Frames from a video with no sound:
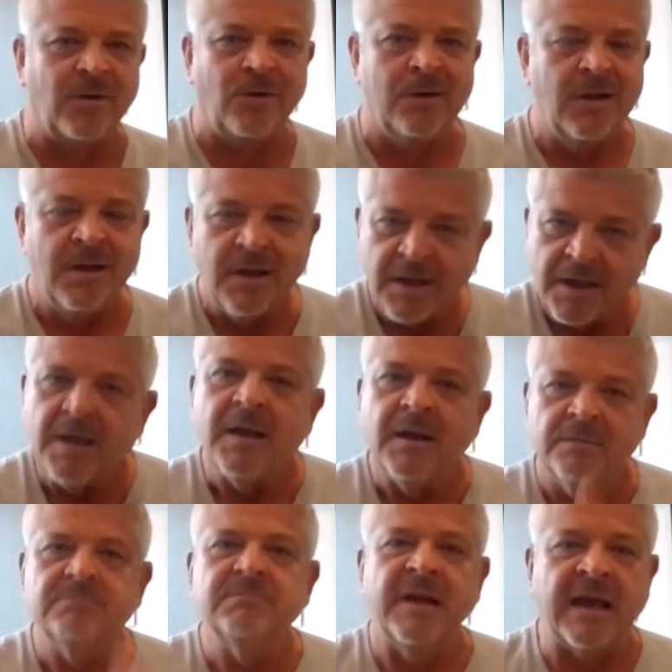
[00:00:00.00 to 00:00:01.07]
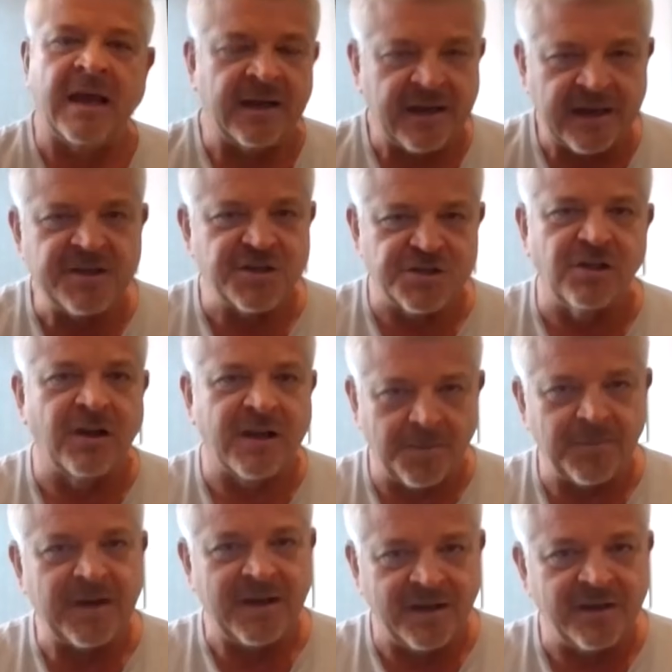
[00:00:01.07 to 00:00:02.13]
I go, and he just looked
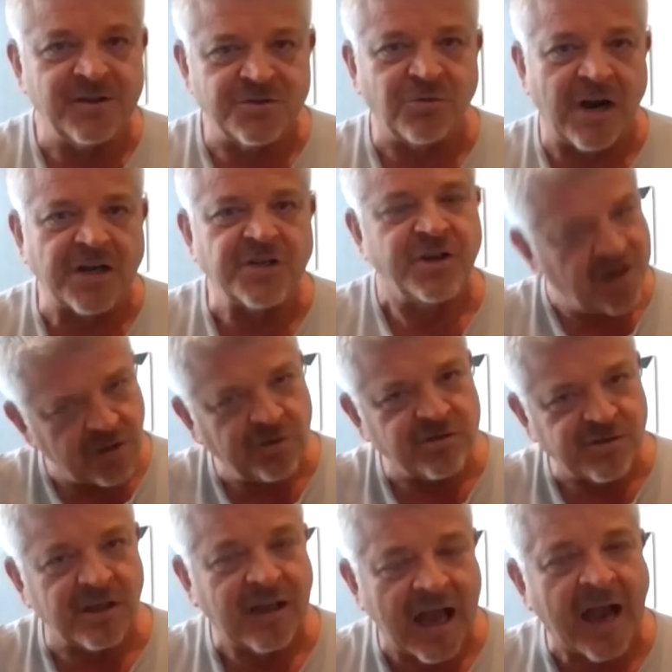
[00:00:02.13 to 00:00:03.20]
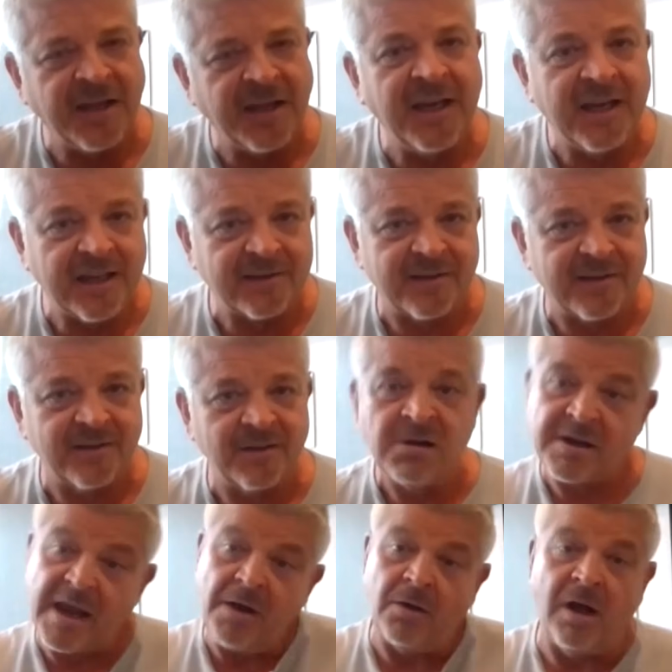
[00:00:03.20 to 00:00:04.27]
at me and he's rushing. He goes, I need it.
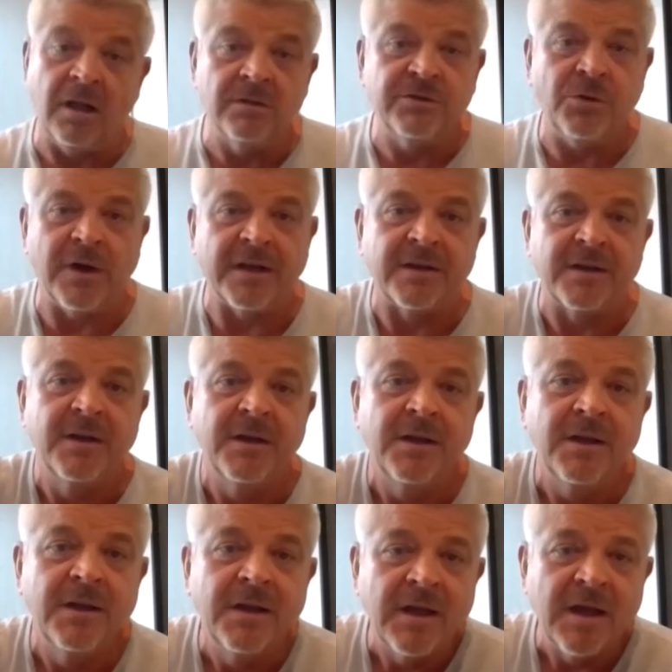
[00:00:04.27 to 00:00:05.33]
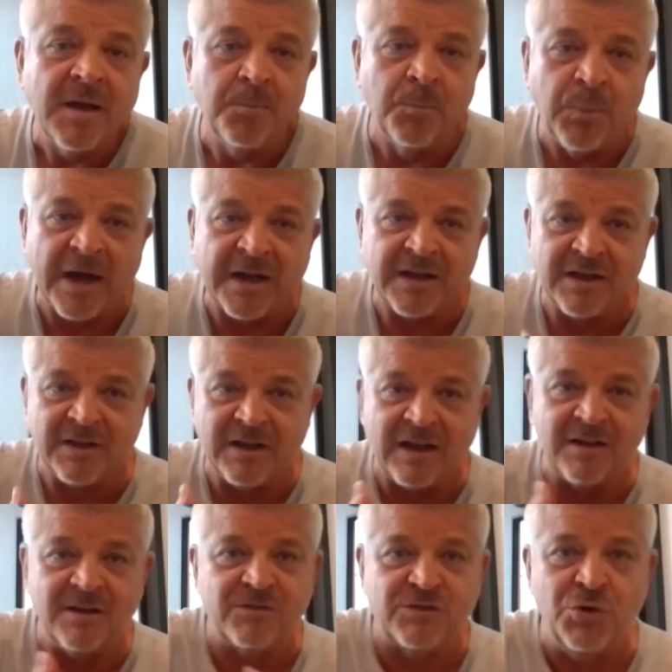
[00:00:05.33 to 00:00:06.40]
Okay, well, I'll do it. But
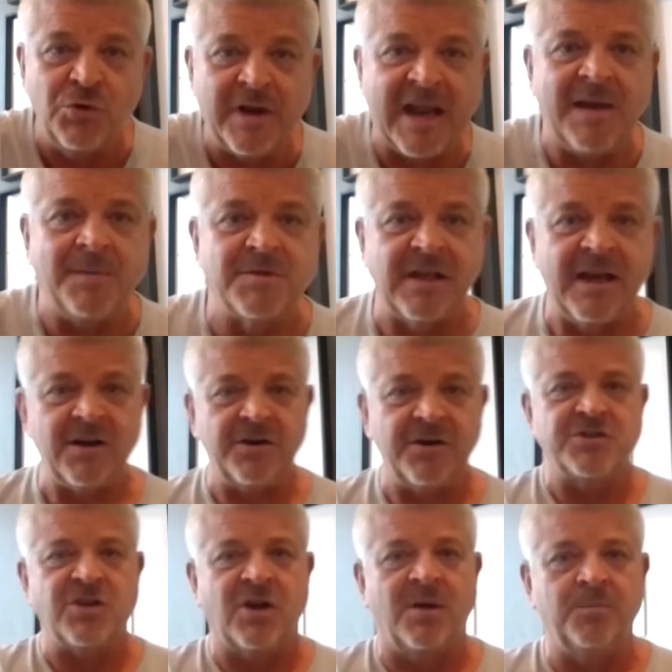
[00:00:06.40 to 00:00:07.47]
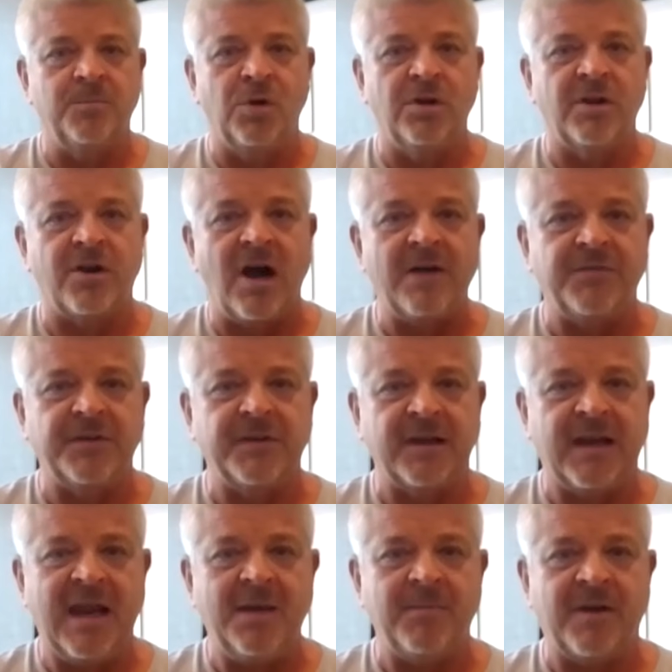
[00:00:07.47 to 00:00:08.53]
2 games later, you saw him pull it off in the
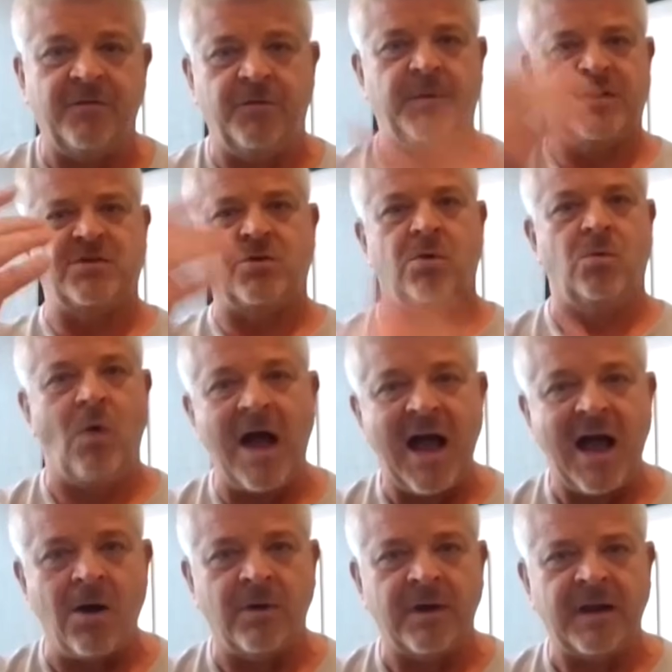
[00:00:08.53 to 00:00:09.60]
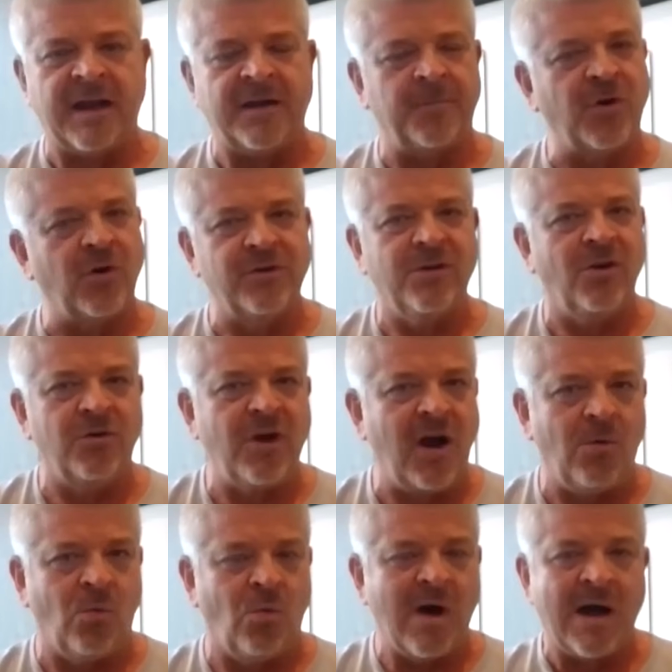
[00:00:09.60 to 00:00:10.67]
game, and everybody's going, wow. And I'm going, no,
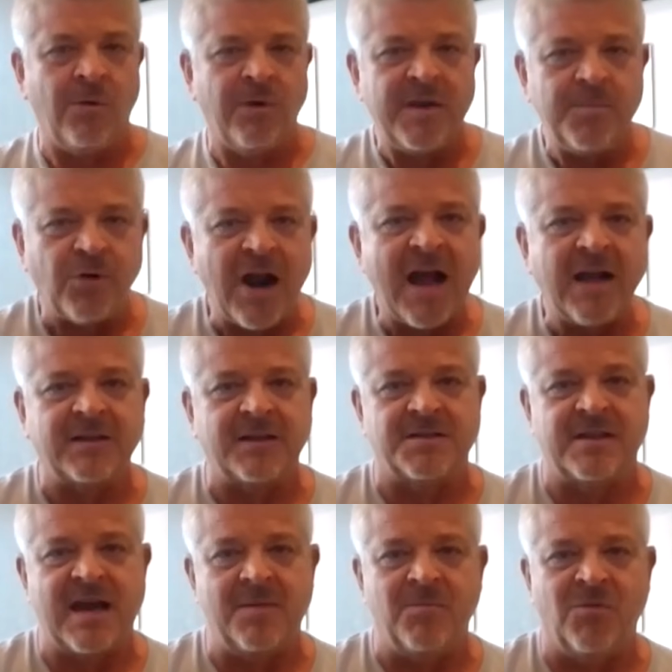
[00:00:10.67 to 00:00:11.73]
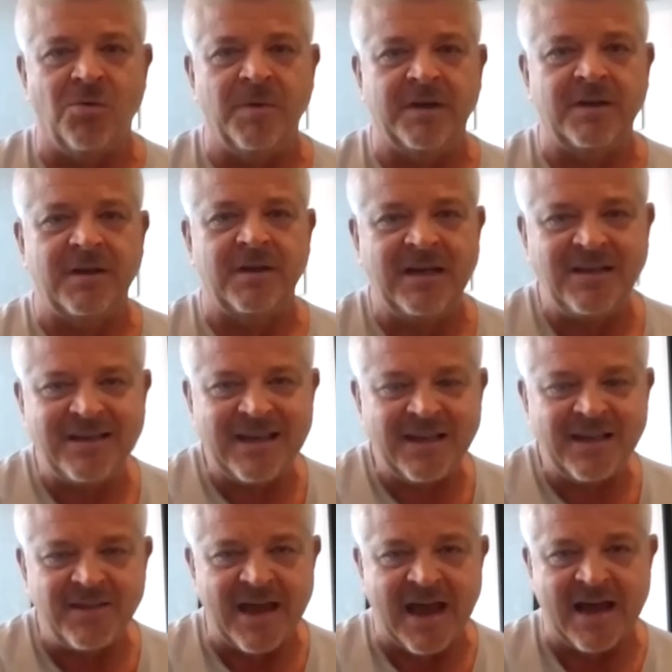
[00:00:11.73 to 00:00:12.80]
not wow. He practiced that moment. He
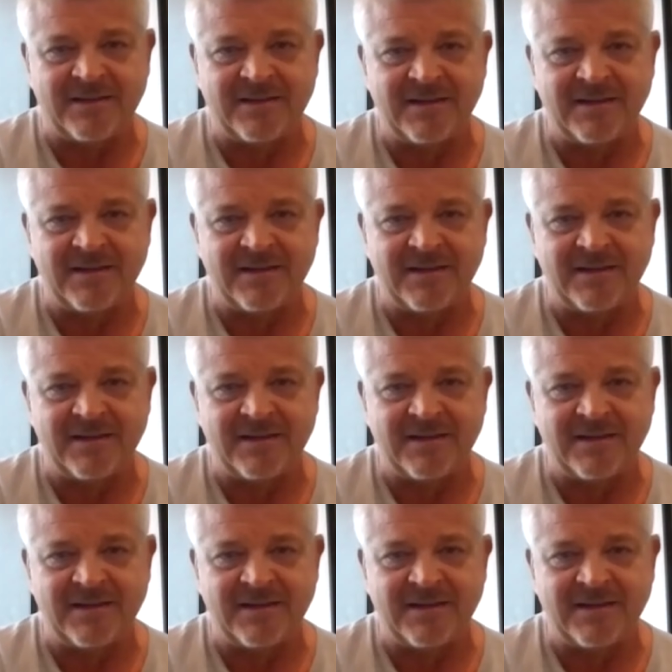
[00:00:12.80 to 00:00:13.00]
did that.